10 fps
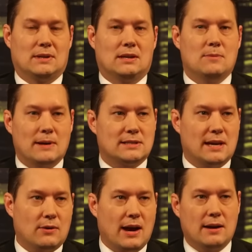you might
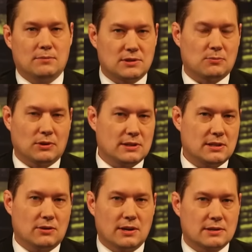say, okay, it's a really
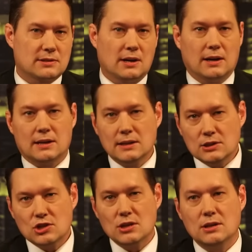serious
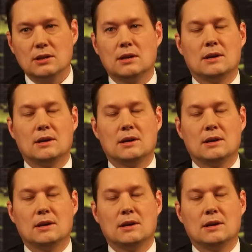condition.